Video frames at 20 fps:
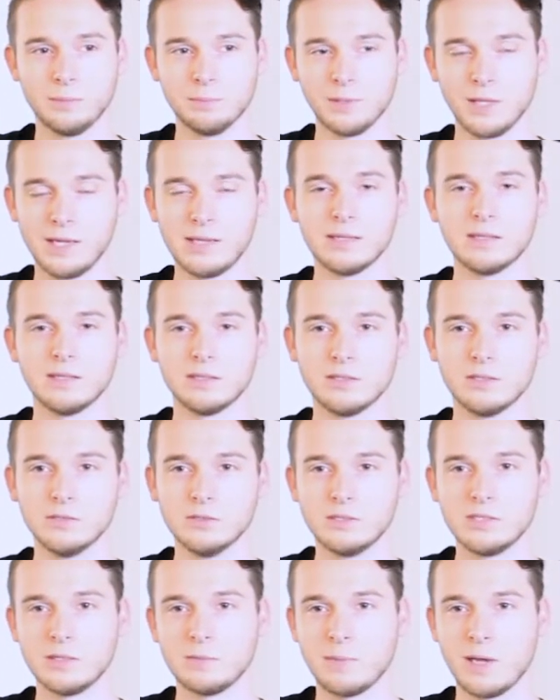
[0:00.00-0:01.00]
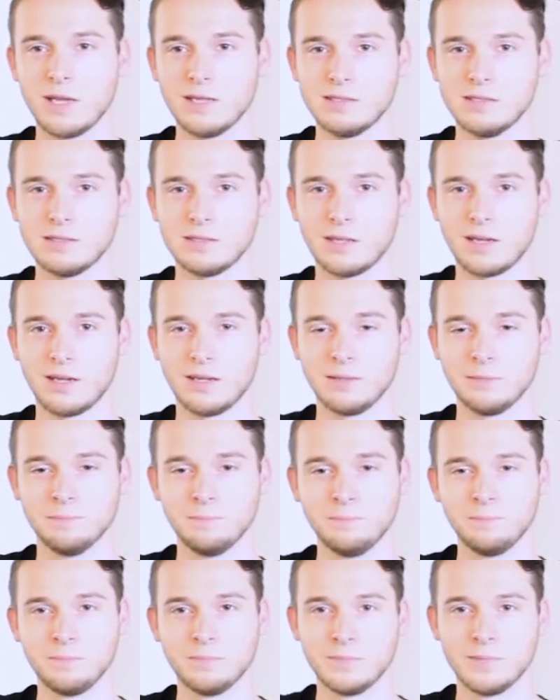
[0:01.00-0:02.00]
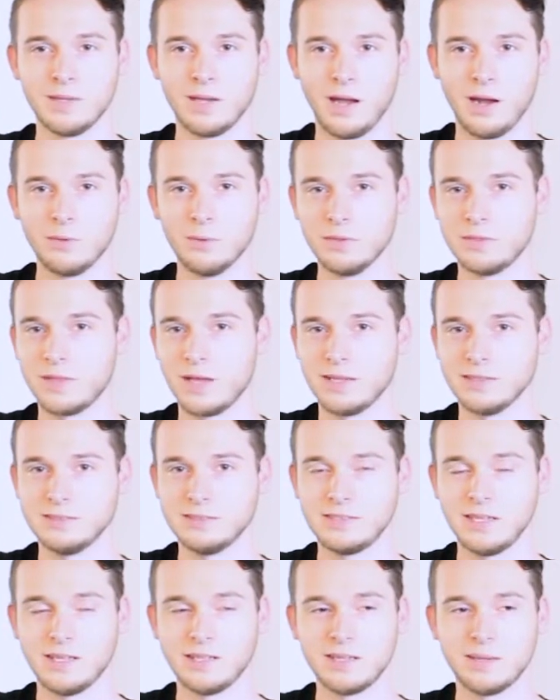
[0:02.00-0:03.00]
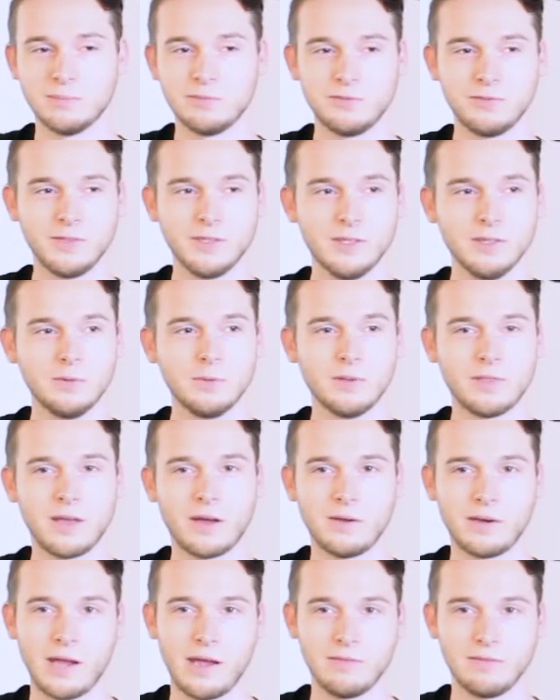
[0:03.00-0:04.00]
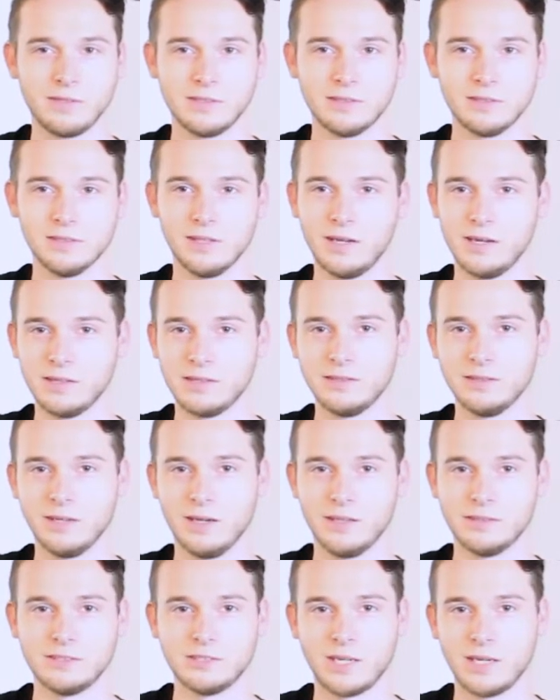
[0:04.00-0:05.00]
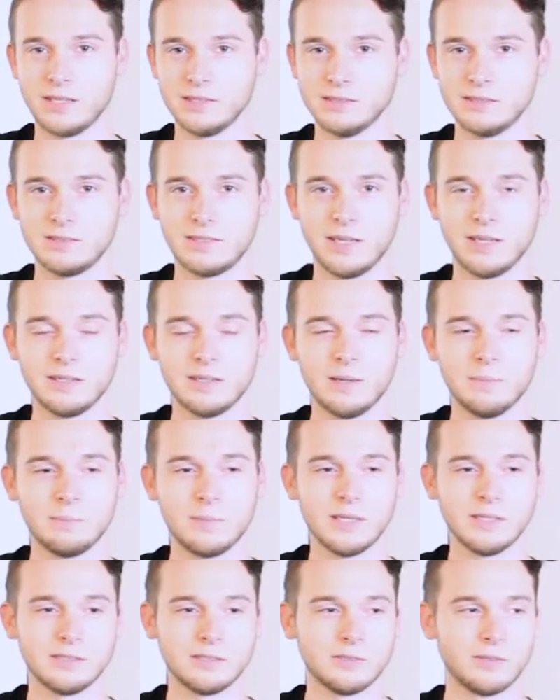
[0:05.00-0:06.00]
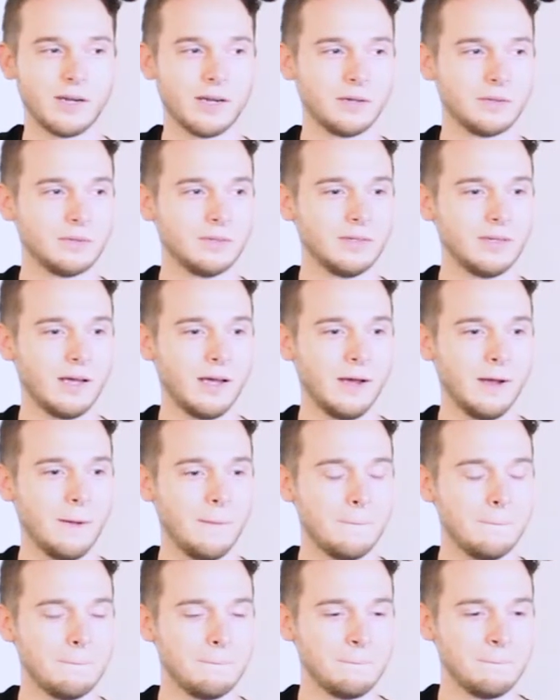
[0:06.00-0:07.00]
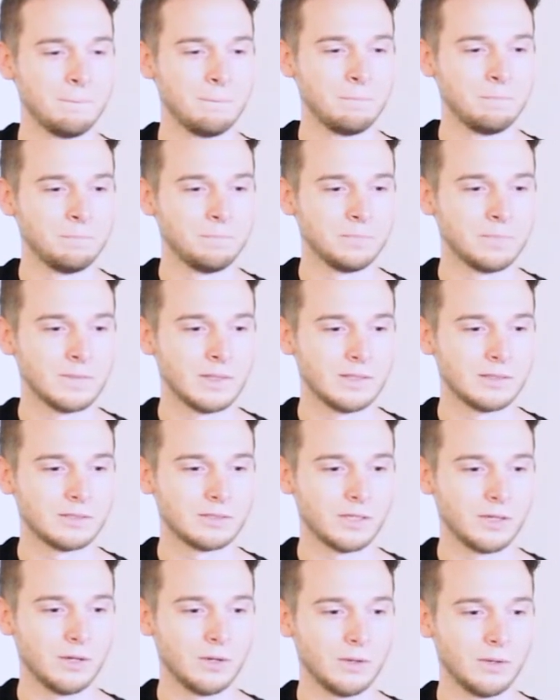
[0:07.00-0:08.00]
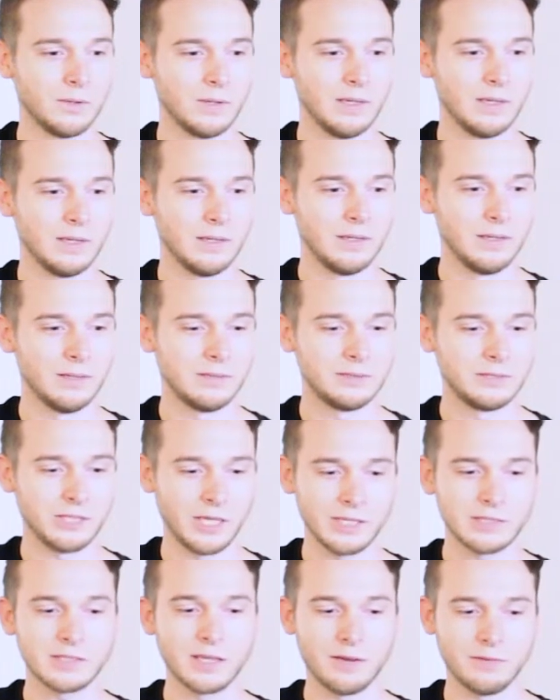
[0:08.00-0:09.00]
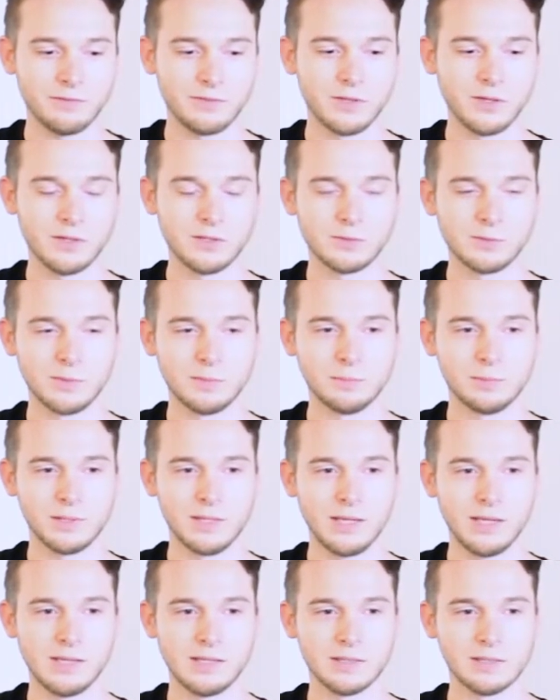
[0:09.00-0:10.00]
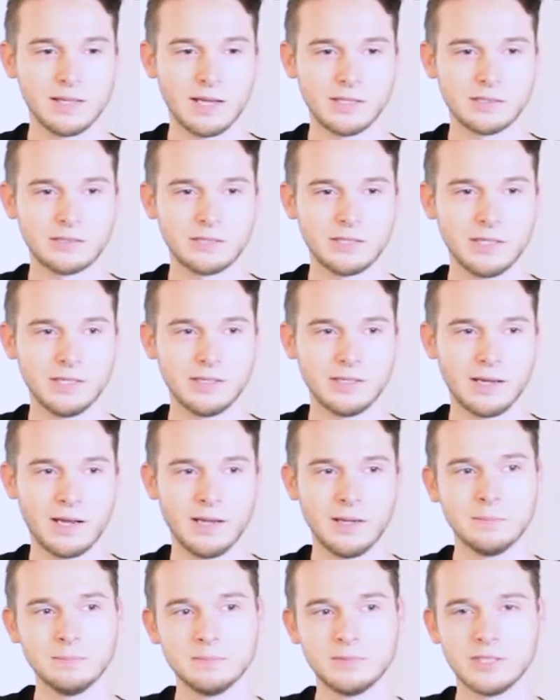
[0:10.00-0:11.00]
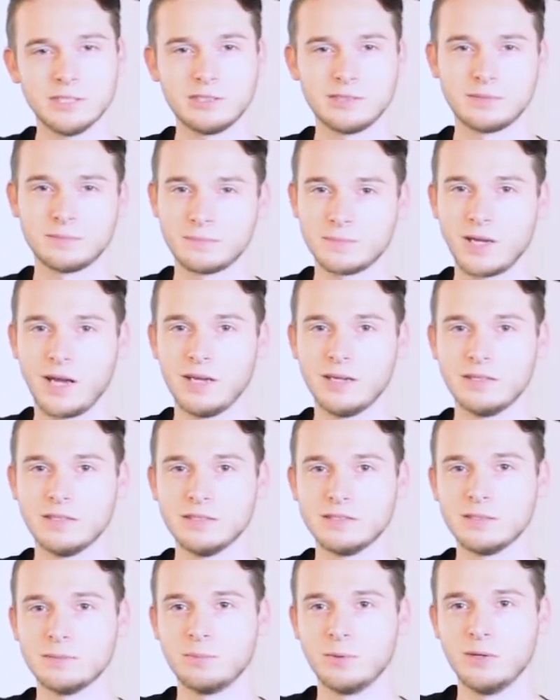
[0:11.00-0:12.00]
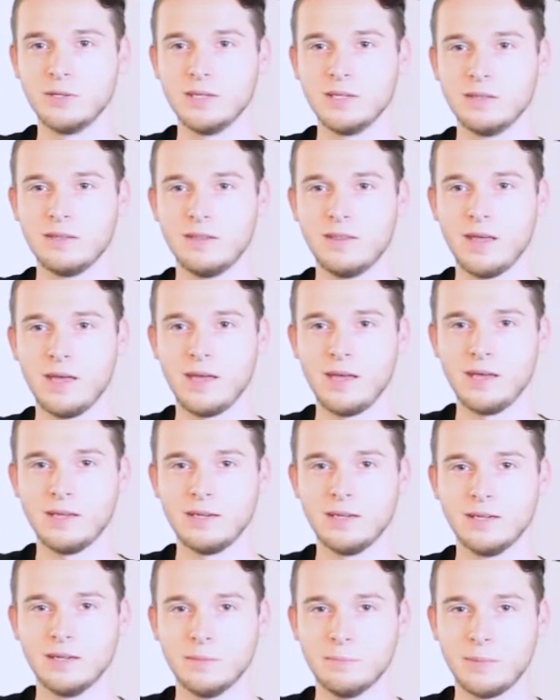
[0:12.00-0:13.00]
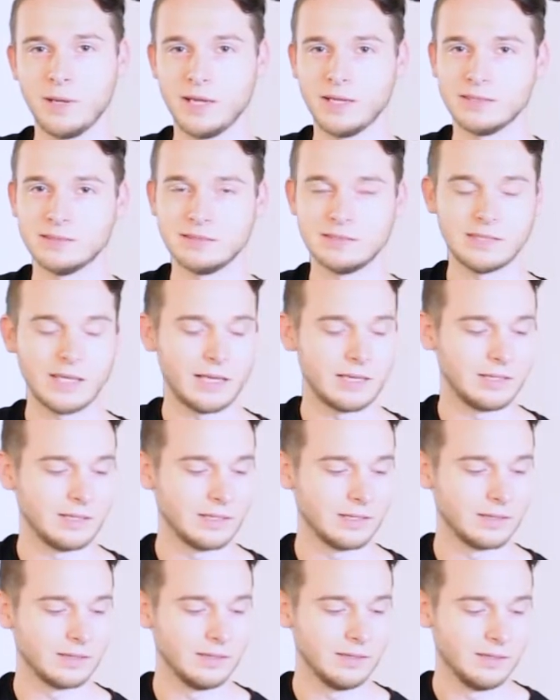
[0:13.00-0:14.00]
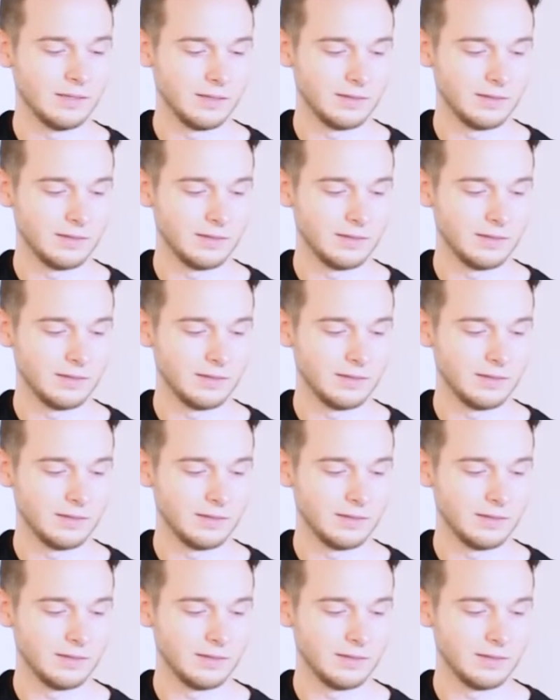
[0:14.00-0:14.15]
playing an acoustic bass. Is I want that stand-up feel without having to lug a giant stand-up bass around. So it checks off those when playing electric. I am just kind of disappointed that in a band setting,